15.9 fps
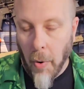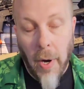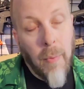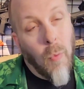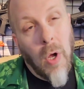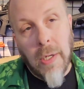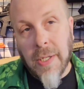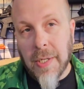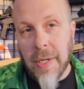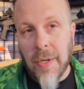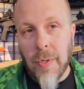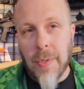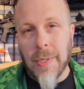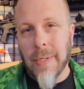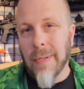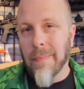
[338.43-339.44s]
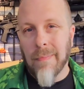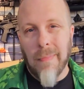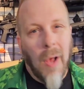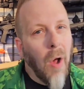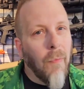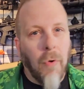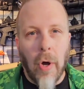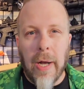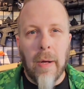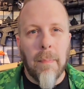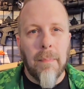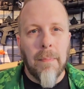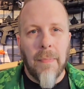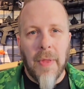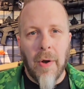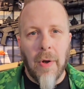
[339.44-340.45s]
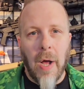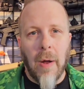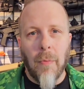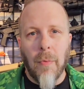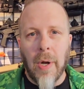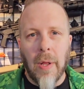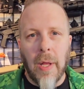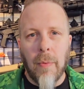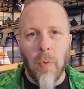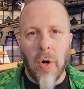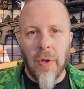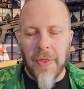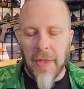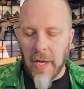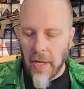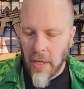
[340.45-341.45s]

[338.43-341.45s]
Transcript: .12s, avoid them. They're not really worth